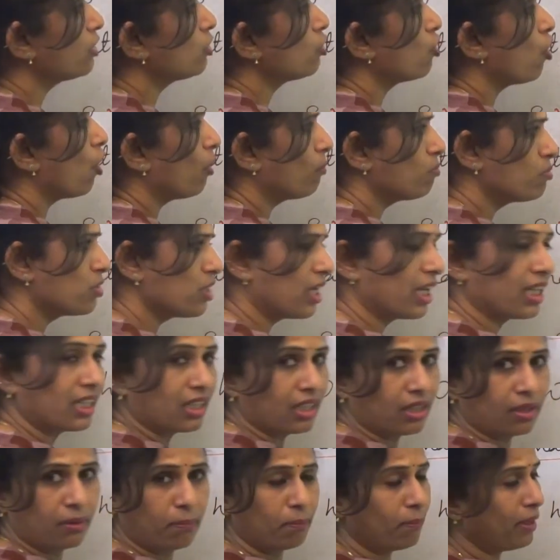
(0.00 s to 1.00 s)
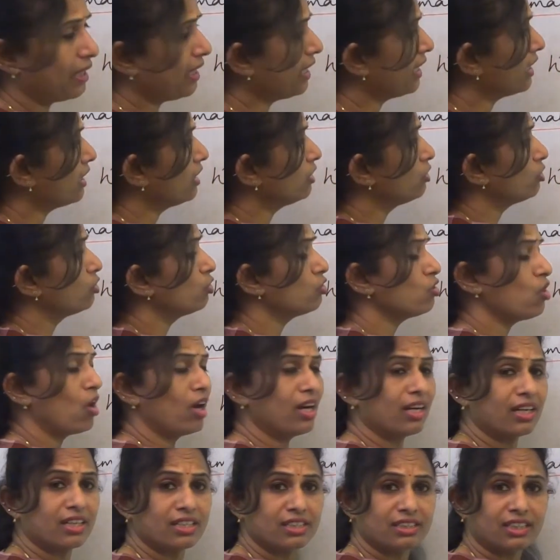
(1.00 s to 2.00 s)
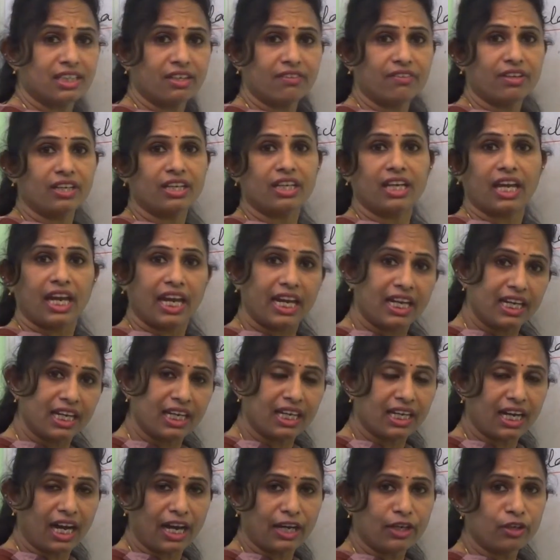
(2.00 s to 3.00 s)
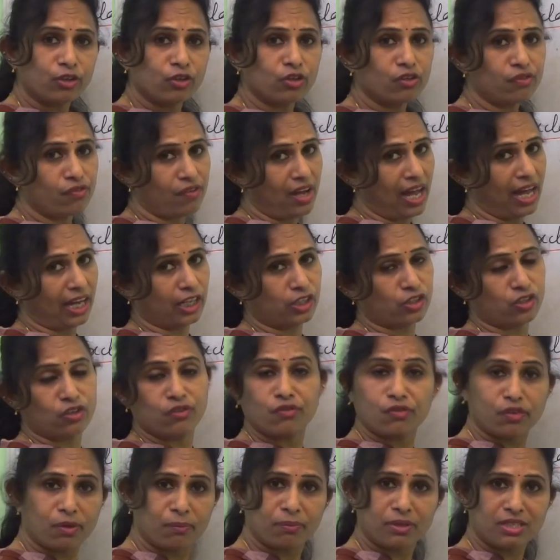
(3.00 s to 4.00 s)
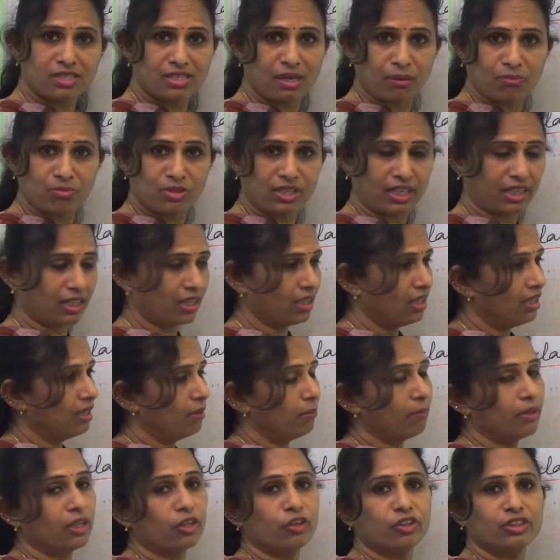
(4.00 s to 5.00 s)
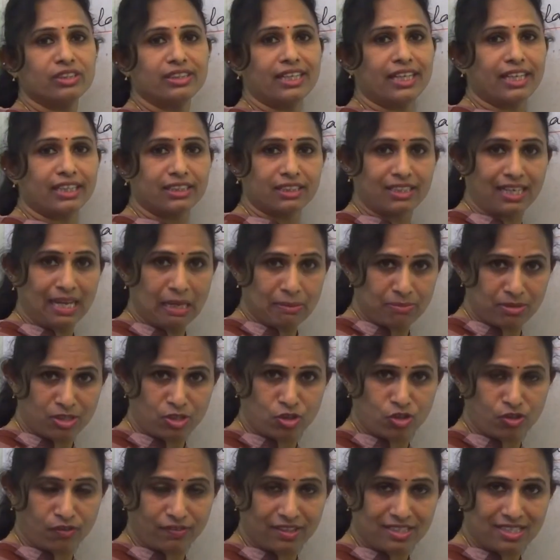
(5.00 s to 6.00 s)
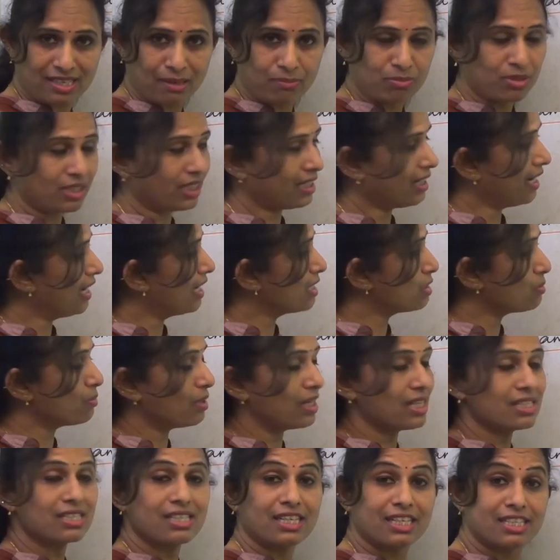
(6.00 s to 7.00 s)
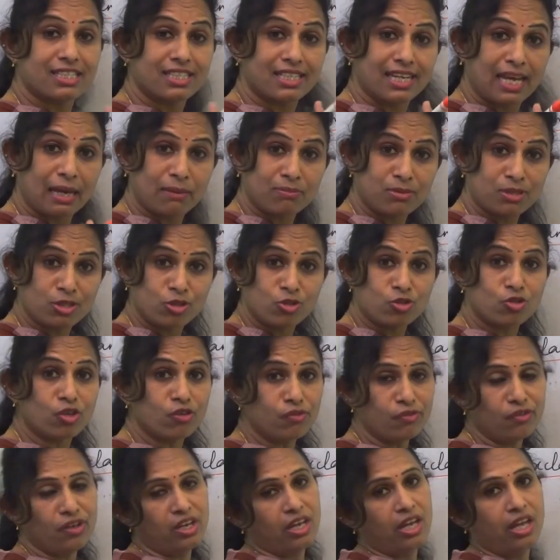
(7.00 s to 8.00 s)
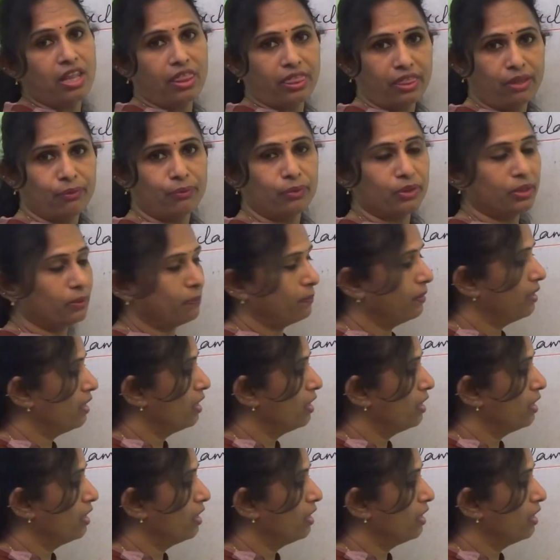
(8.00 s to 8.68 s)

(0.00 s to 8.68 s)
an object, but it is not receiving any kind of action from the subject because there is an absence of the subject as well as there is an absence of the verb.